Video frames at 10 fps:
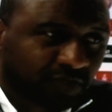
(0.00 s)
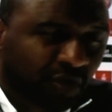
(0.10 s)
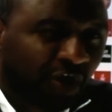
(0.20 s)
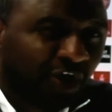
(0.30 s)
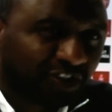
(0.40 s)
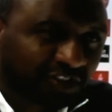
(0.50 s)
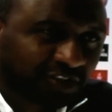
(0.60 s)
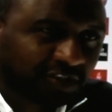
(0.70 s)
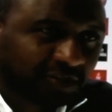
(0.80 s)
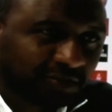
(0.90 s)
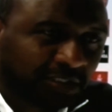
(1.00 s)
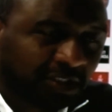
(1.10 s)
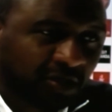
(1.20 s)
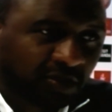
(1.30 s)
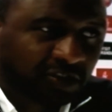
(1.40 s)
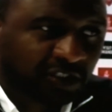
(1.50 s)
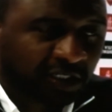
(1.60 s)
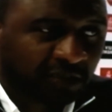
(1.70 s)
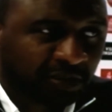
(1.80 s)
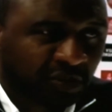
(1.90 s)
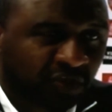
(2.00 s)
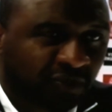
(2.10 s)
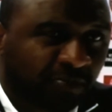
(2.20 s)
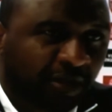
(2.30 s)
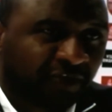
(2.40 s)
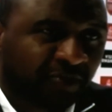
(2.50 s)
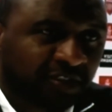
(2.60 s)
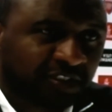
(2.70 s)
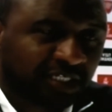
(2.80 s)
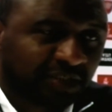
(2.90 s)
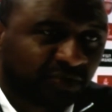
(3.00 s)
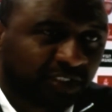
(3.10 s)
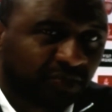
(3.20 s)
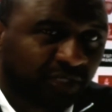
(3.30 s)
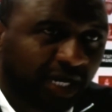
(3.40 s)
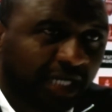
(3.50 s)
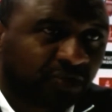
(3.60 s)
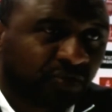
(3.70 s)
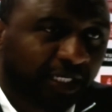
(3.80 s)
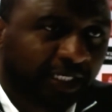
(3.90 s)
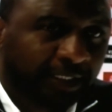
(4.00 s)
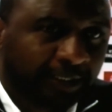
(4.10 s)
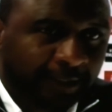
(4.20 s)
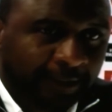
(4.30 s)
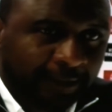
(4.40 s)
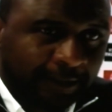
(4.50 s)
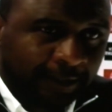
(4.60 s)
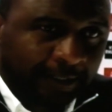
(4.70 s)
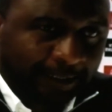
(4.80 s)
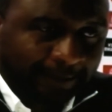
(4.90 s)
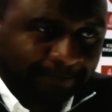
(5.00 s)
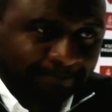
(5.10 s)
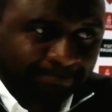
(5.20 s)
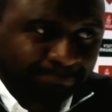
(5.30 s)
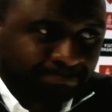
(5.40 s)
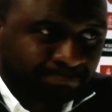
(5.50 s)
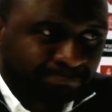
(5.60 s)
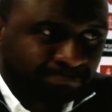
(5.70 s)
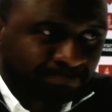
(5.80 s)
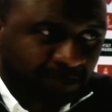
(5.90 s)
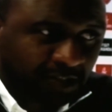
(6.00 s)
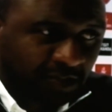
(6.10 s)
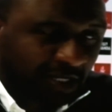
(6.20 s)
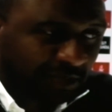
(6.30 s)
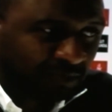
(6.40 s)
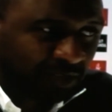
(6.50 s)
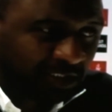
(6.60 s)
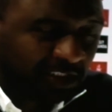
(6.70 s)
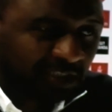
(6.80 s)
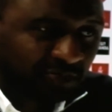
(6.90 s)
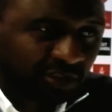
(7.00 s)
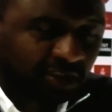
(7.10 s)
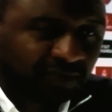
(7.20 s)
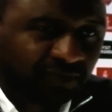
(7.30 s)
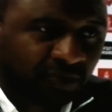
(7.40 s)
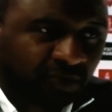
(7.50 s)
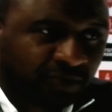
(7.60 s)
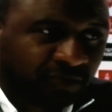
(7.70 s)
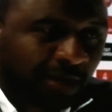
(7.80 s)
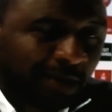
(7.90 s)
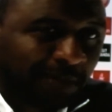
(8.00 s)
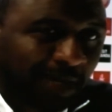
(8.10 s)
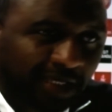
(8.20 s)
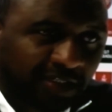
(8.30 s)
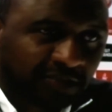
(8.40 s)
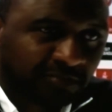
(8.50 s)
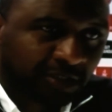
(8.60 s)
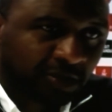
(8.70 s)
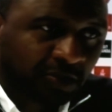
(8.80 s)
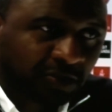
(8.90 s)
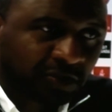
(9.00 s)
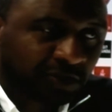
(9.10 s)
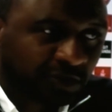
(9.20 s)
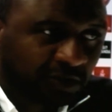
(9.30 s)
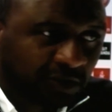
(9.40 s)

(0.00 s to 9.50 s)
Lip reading: hurt because of the performance that we had today. You know, I'm really disappointed for my players because